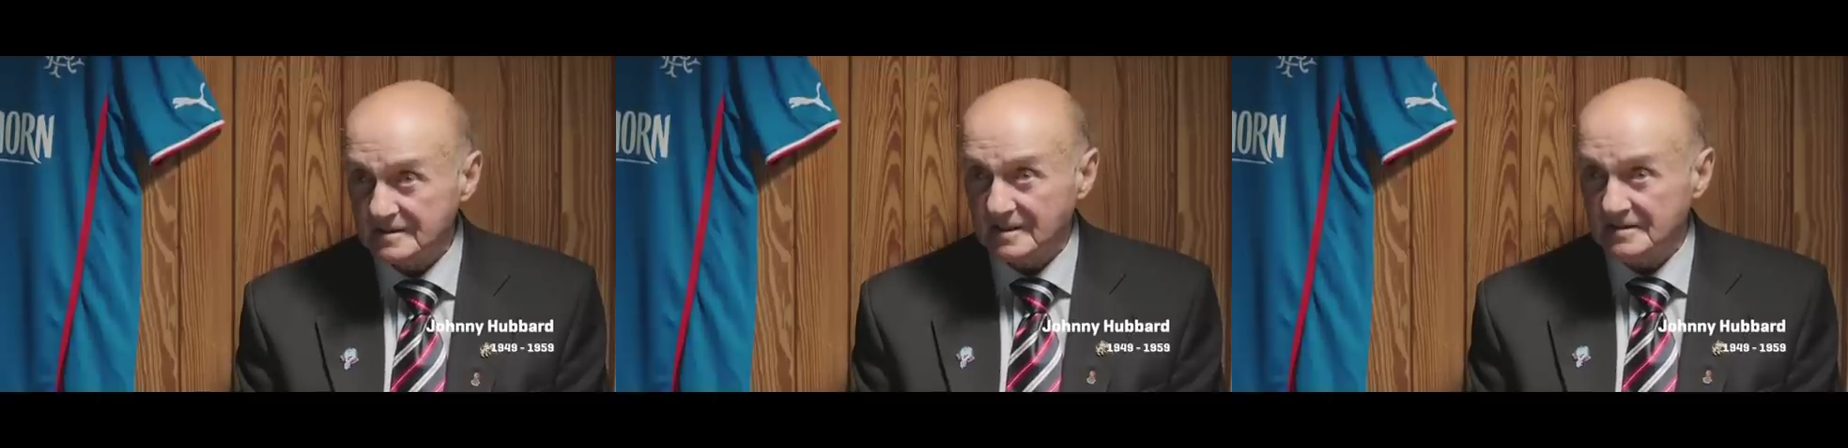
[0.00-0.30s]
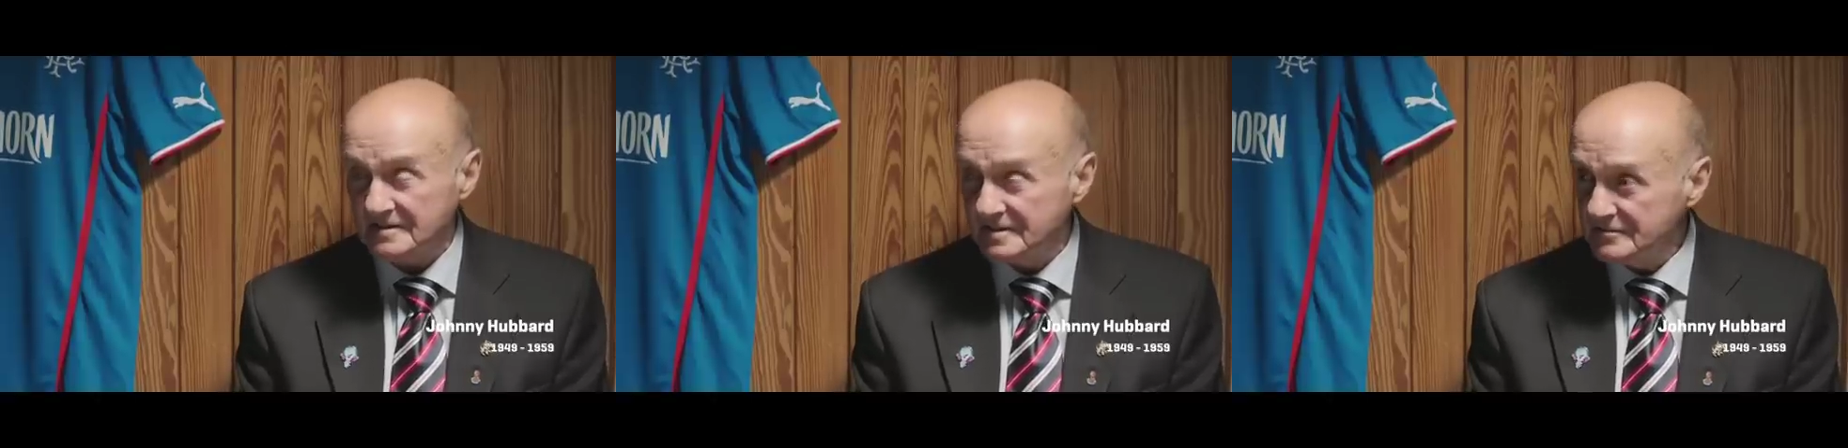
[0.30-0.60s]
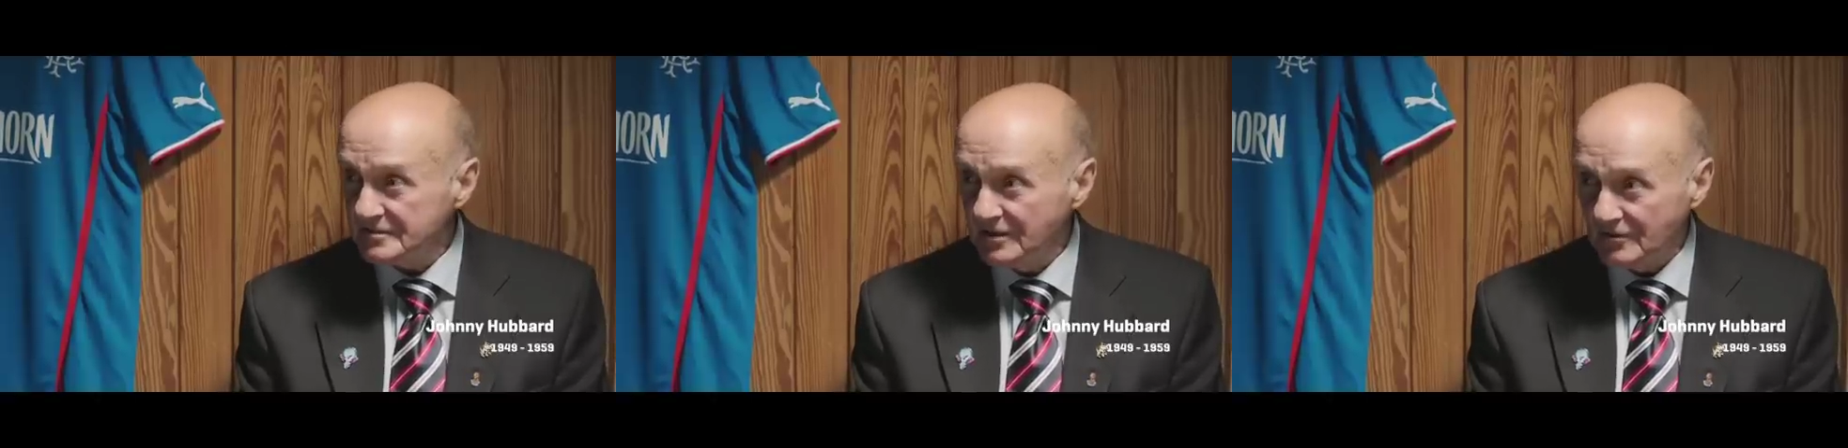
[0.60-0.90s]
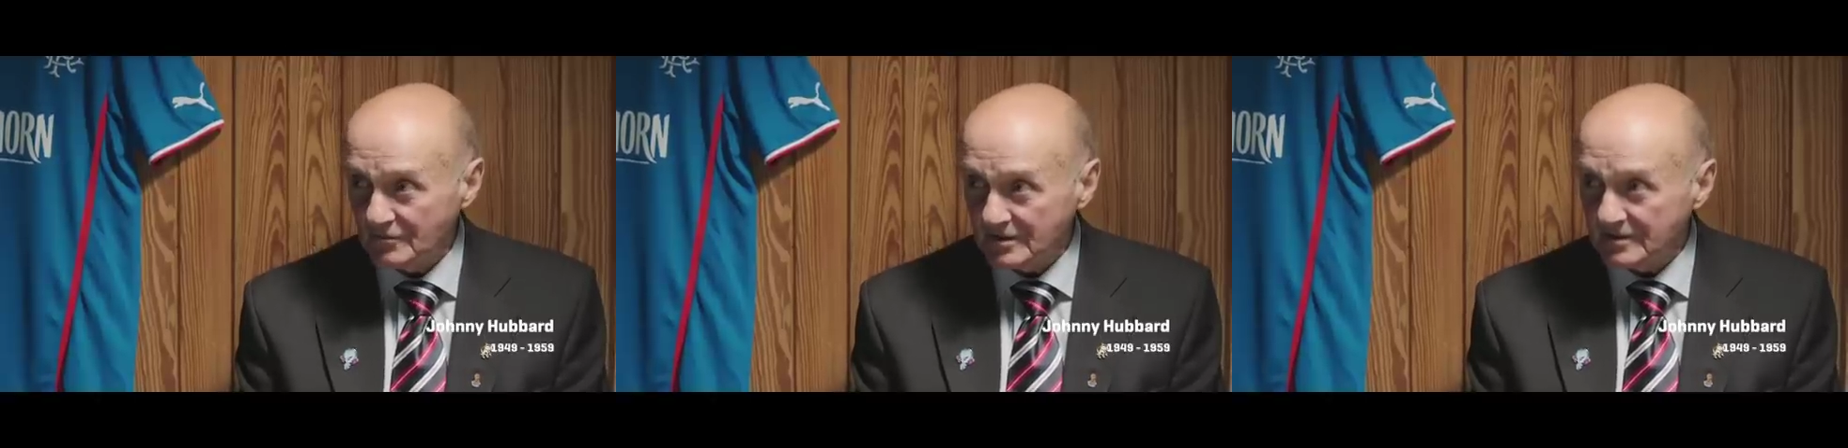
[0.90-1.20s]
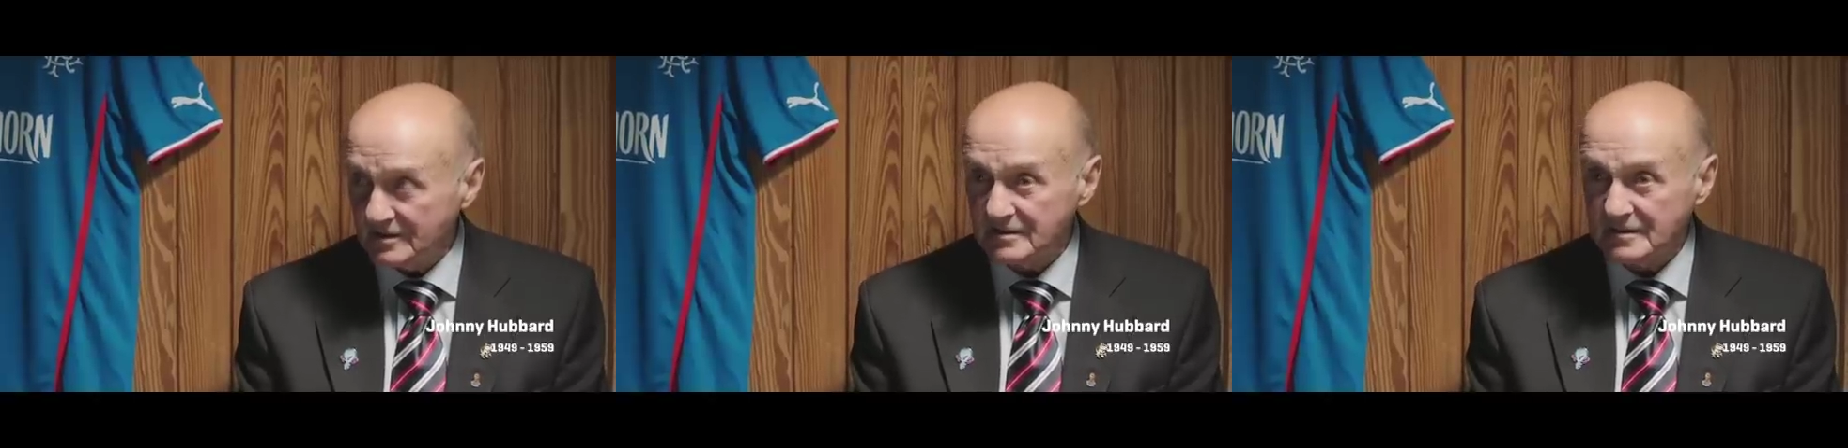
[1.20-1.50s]
I don't know
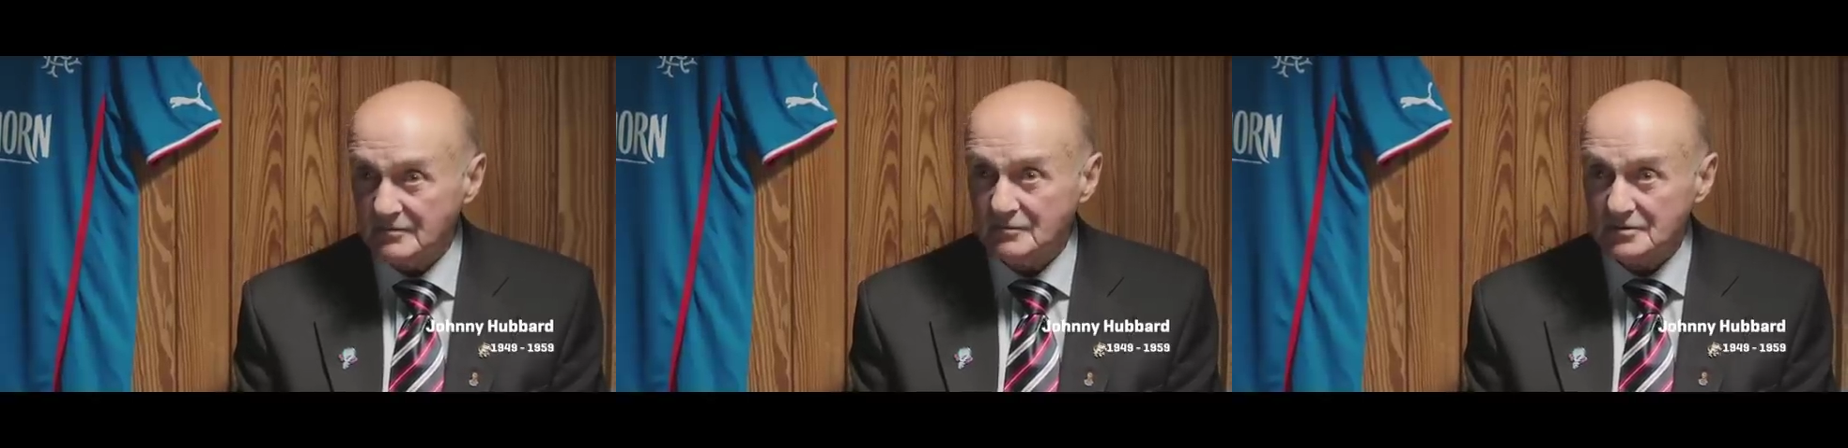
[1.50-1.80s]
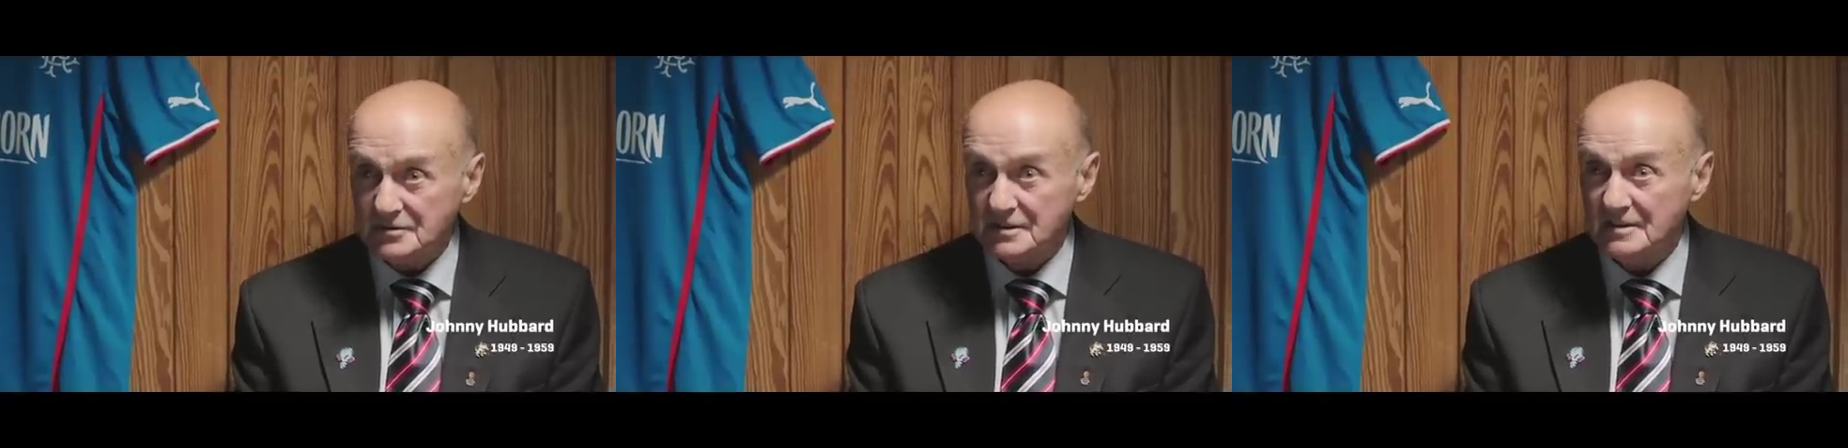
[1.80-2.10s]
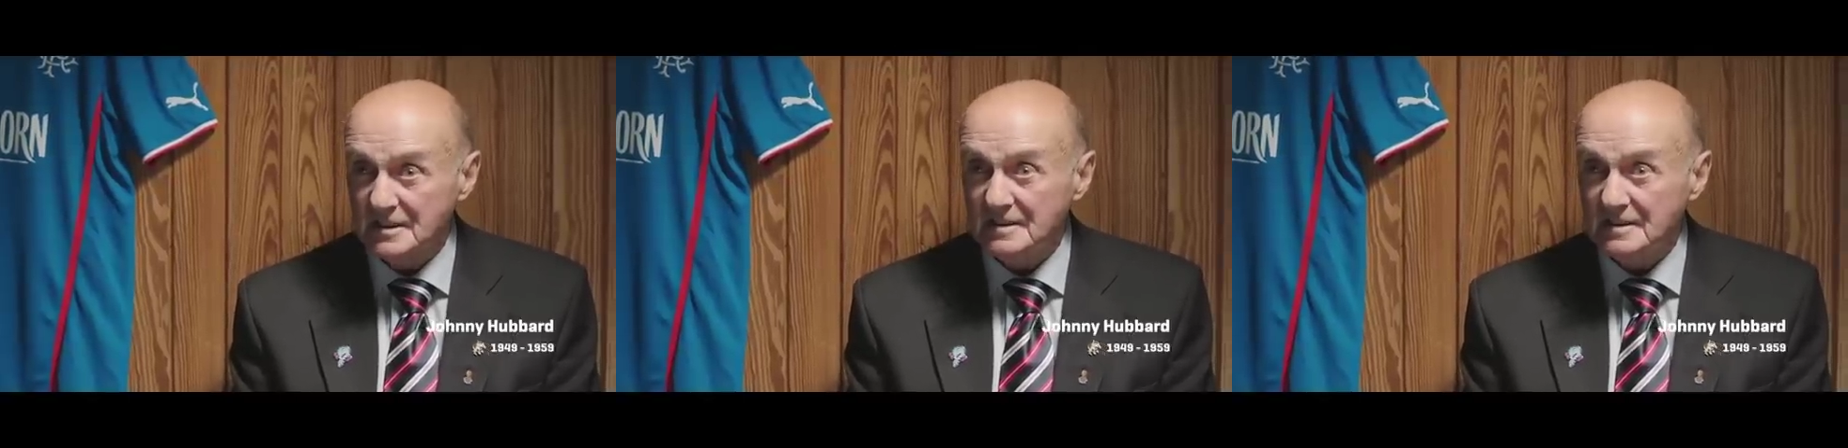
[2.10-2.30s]
whether he was